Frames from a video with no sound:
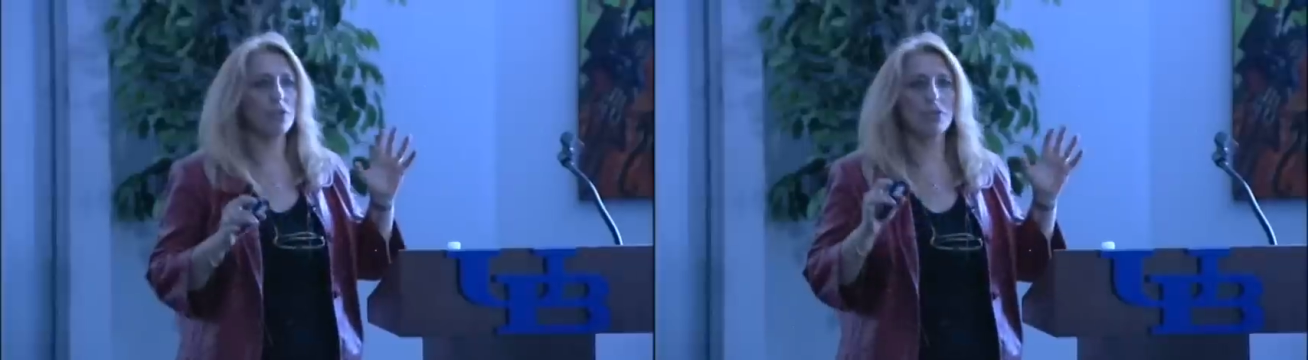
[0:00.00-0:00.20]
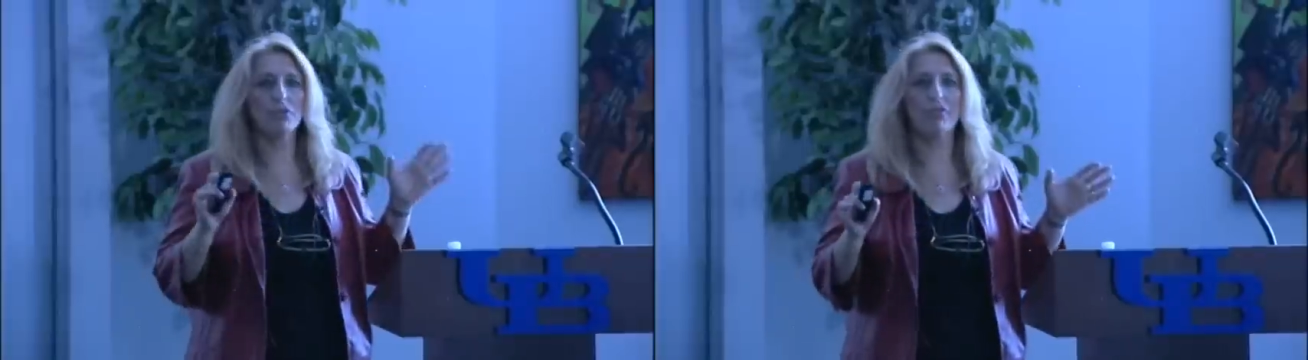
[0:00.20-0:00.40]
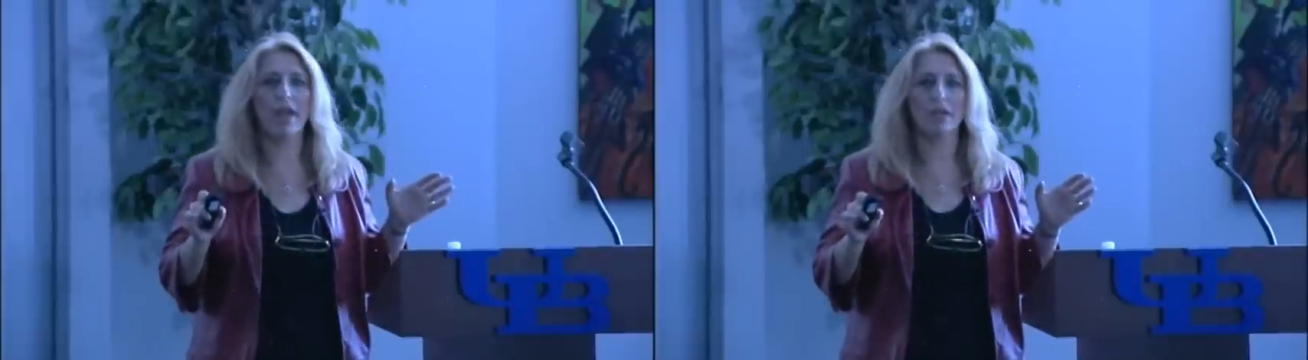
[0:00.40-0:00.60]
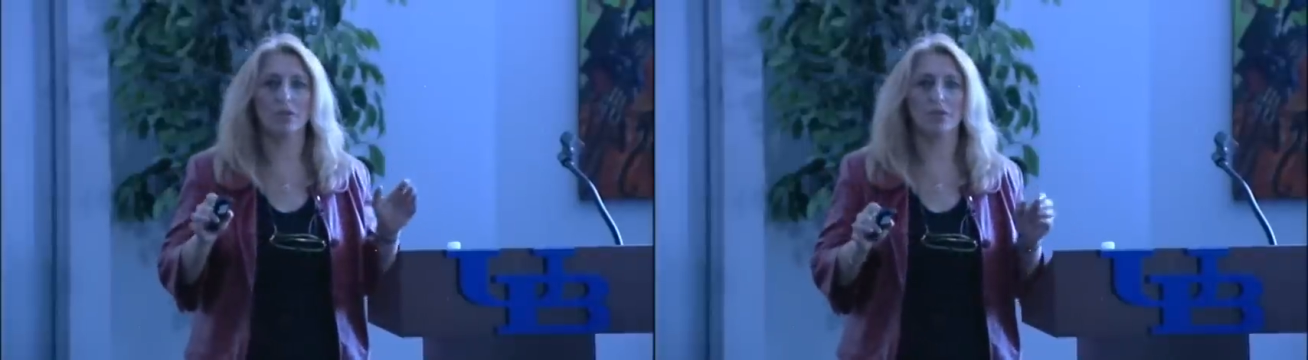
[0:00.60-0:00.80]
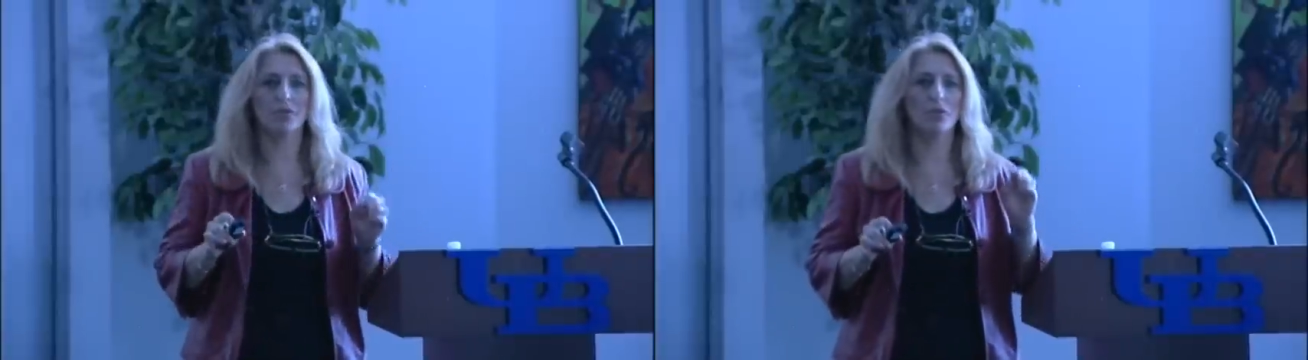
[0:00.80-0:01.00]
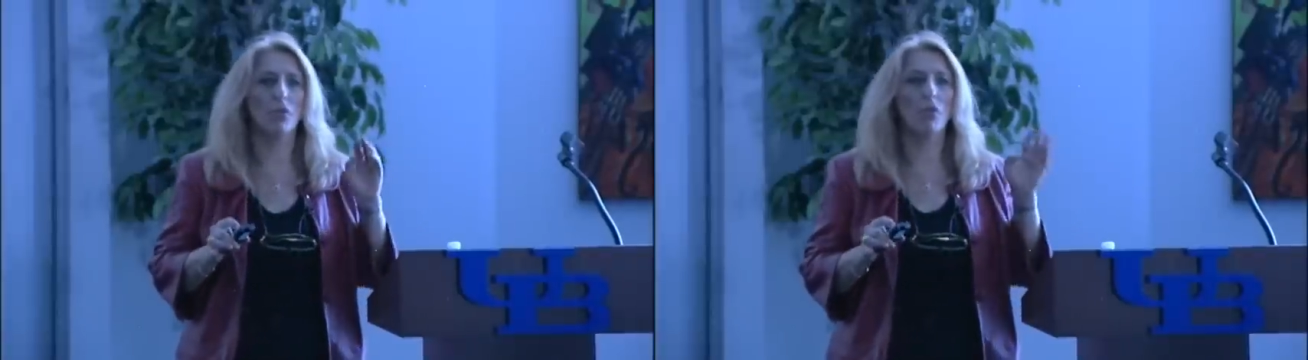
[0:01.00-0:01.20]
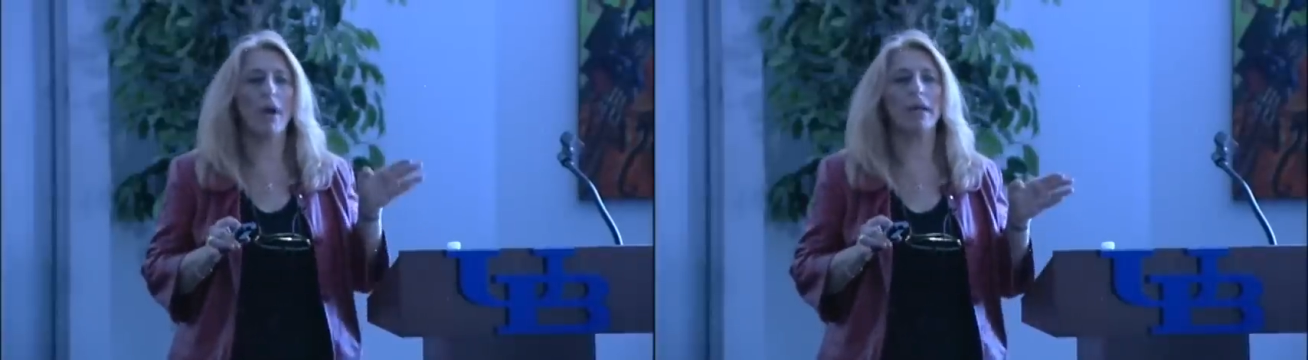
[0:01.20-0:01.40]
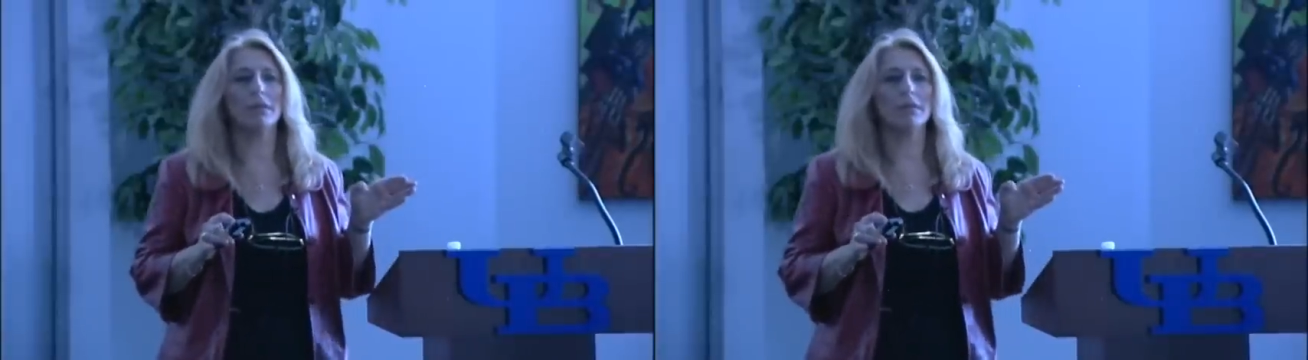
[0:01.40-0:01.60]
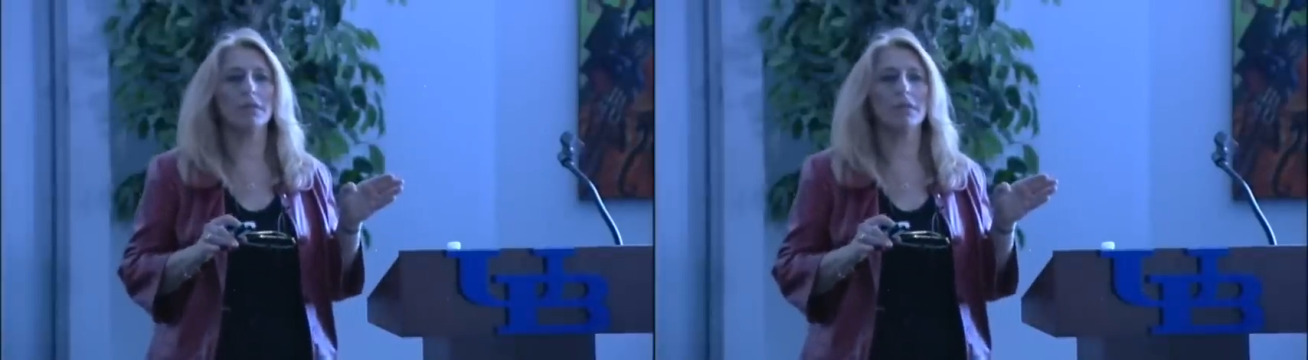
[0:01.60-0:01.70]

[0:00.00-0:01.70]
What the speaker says: two factors, one